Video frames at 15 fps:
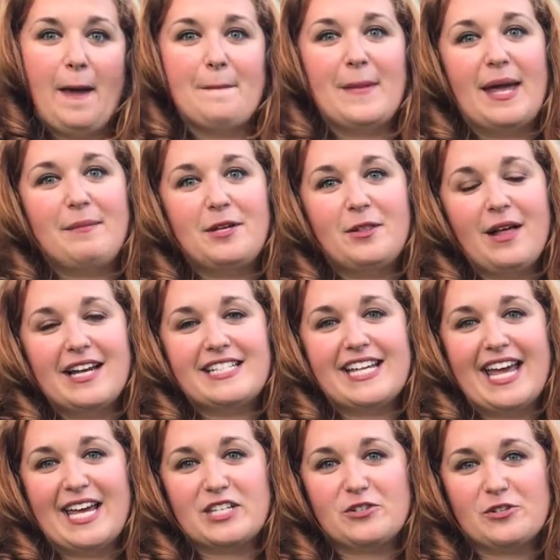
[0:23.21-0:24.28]
Maybe you like to
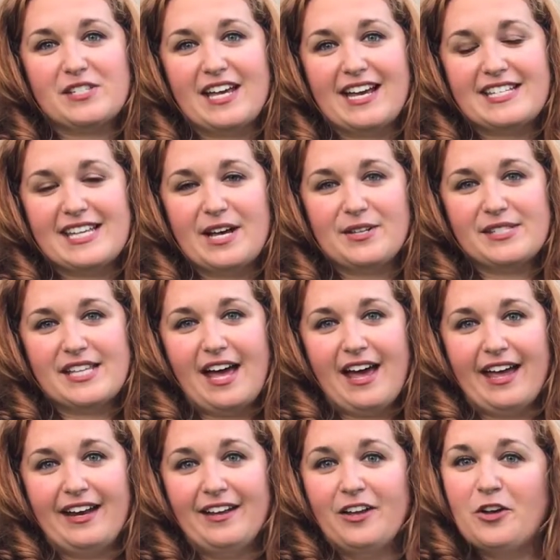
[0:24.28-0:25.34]
exercise
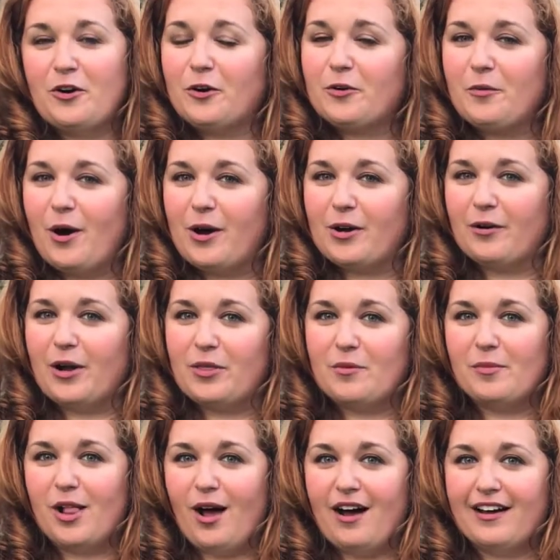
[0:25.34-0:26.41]
outside or walk around the
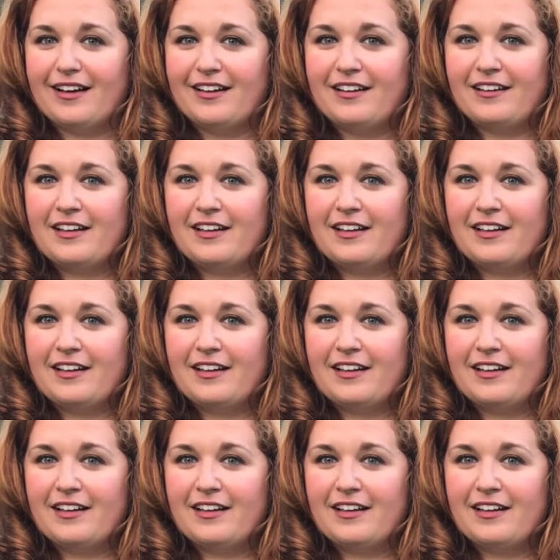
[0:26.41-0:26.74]
block.